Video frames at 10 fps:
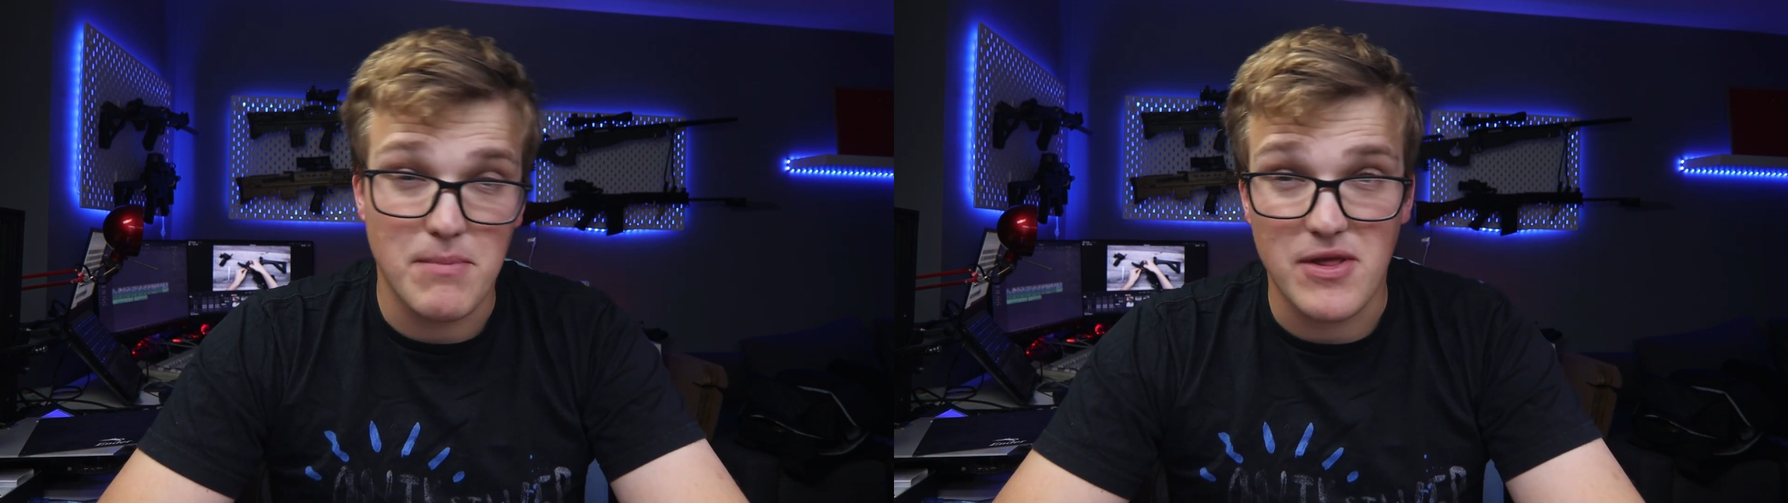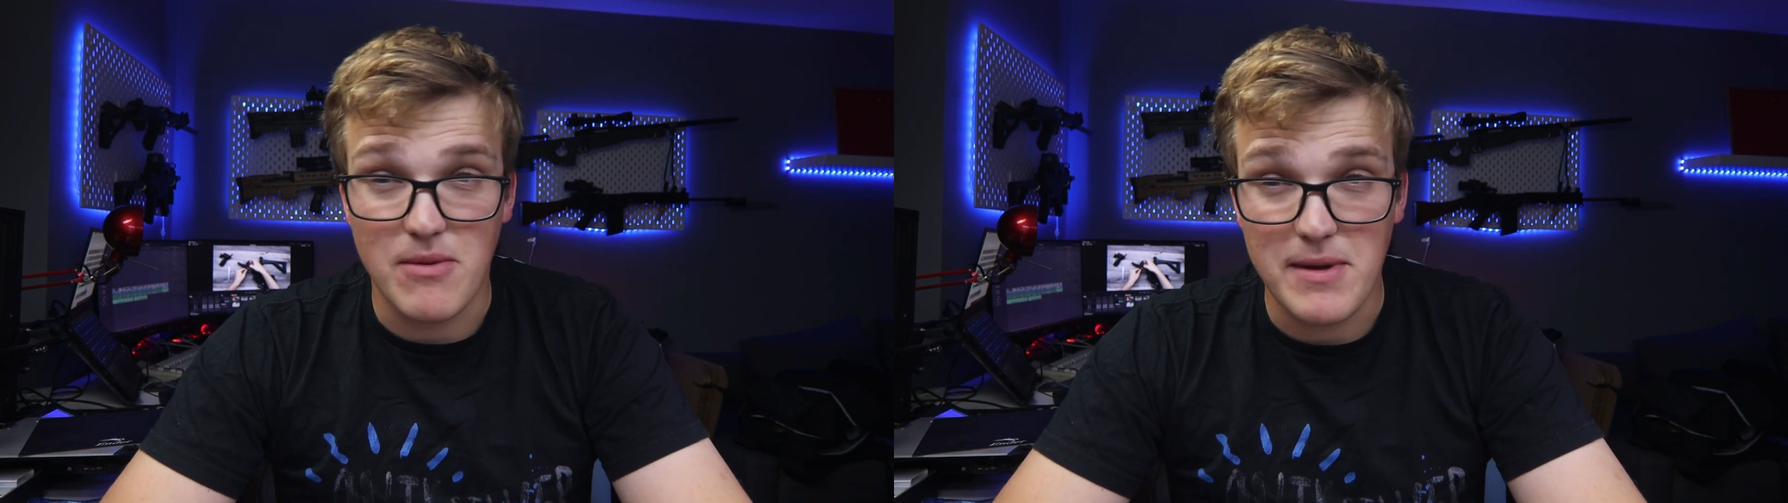
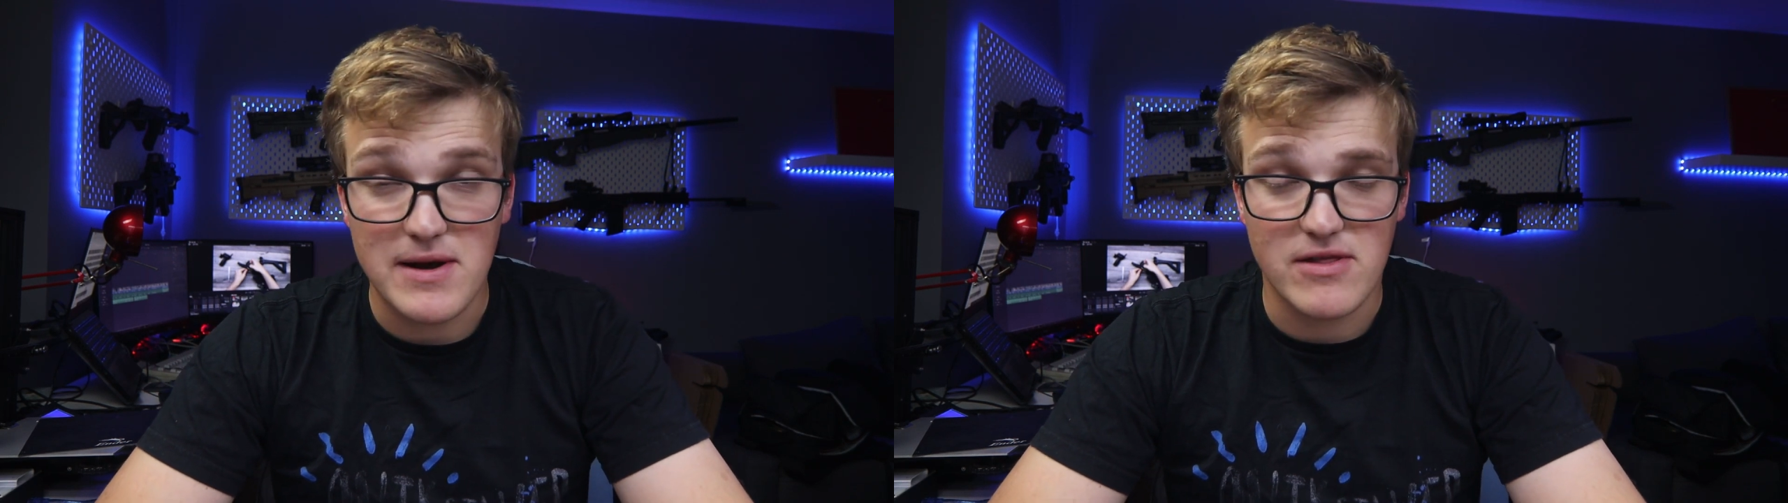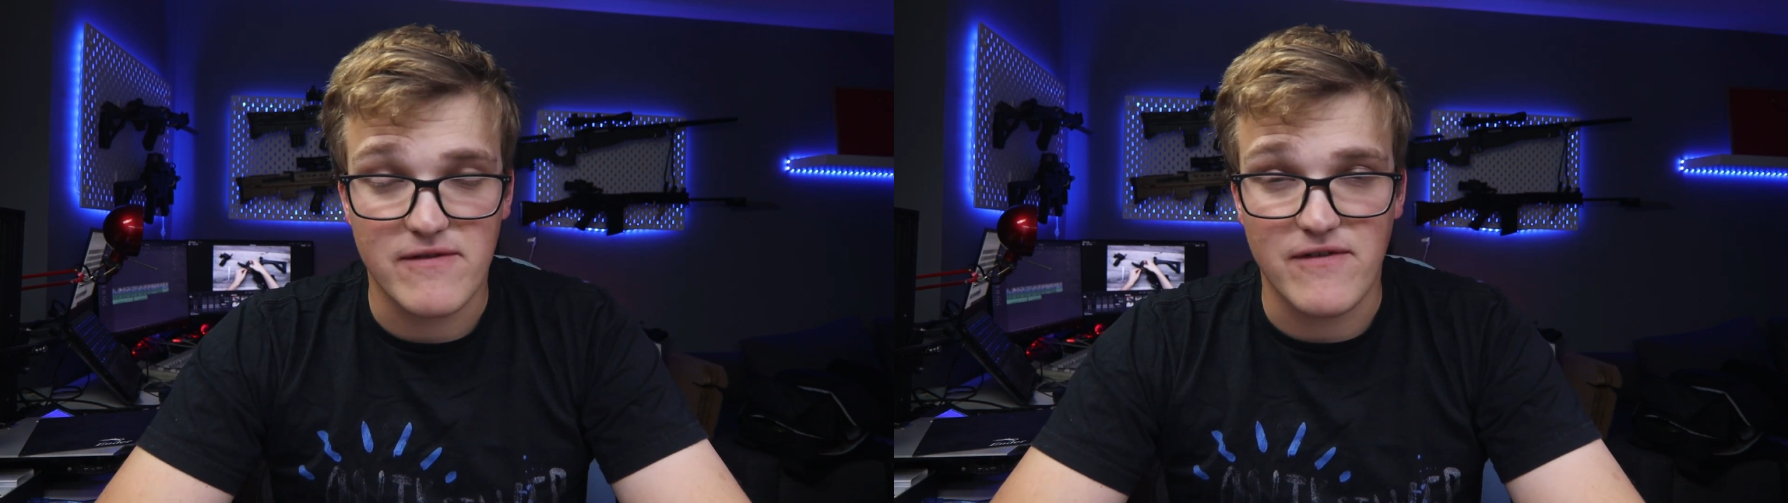but in the
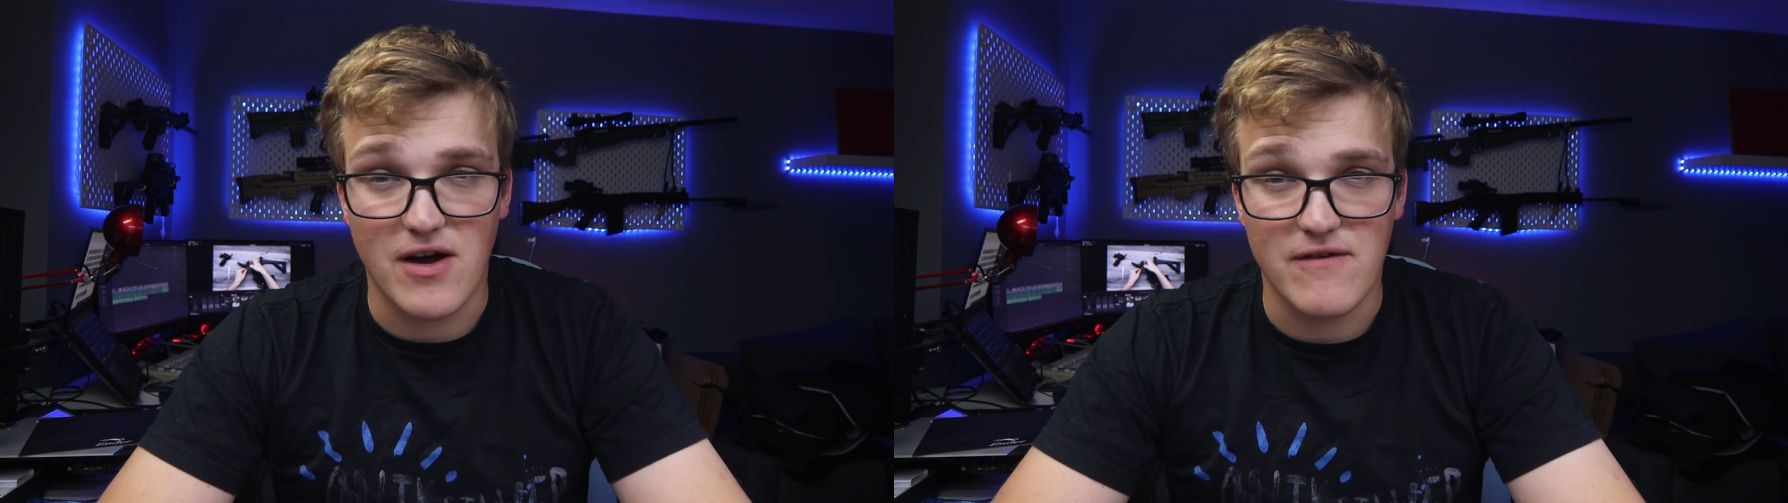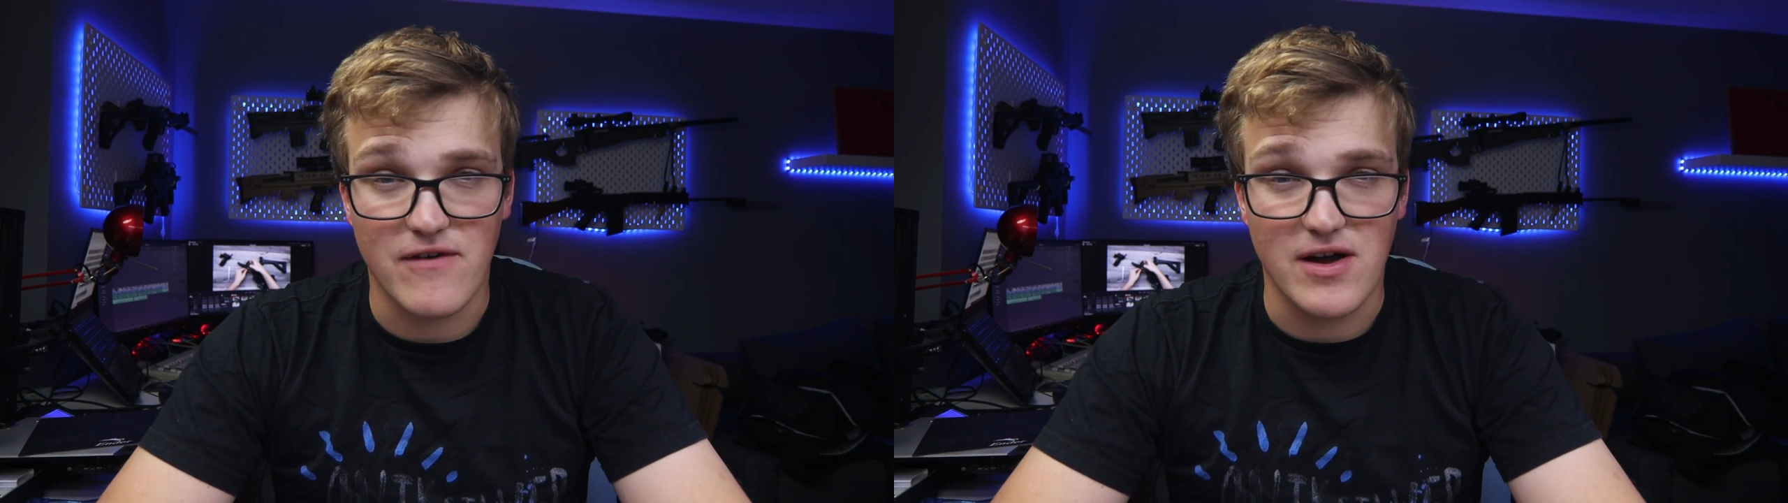middle of the
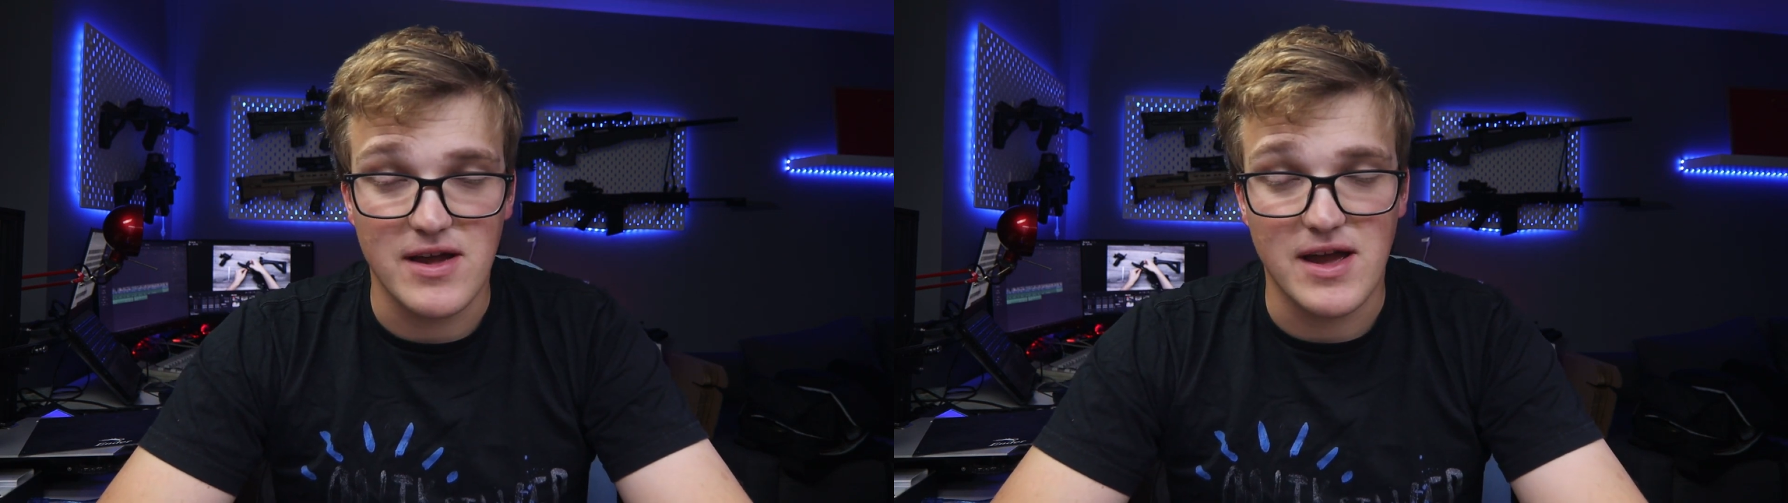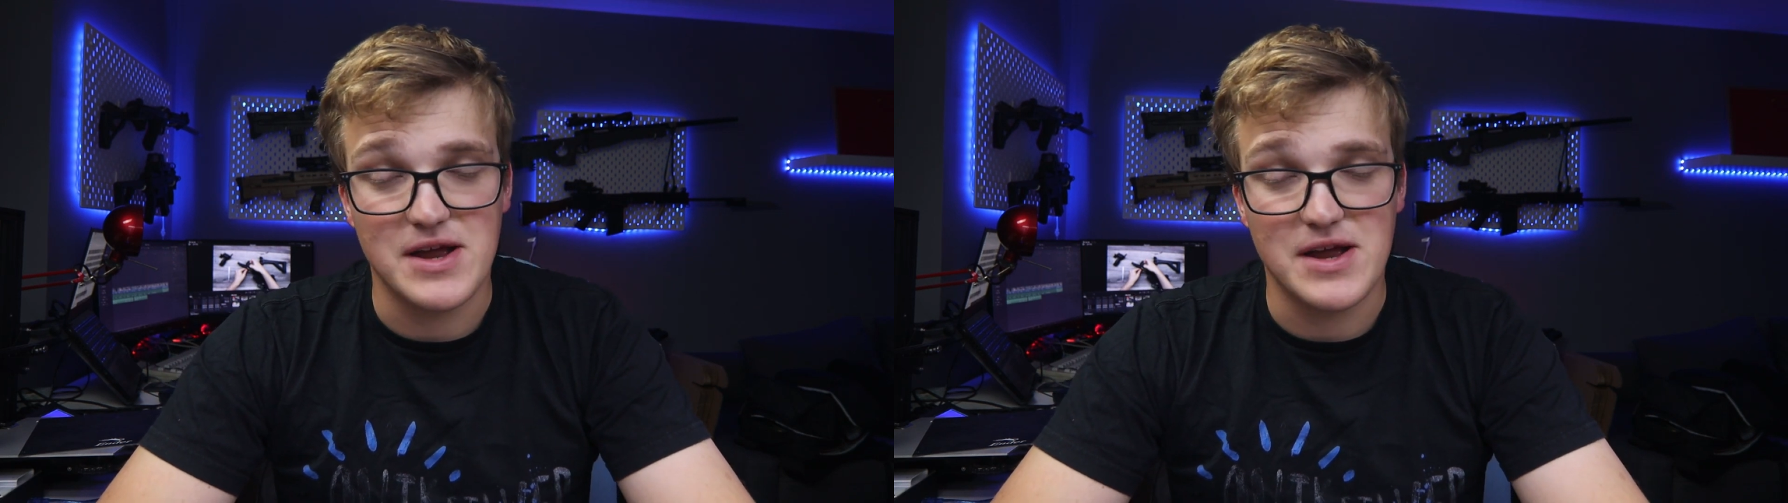firefight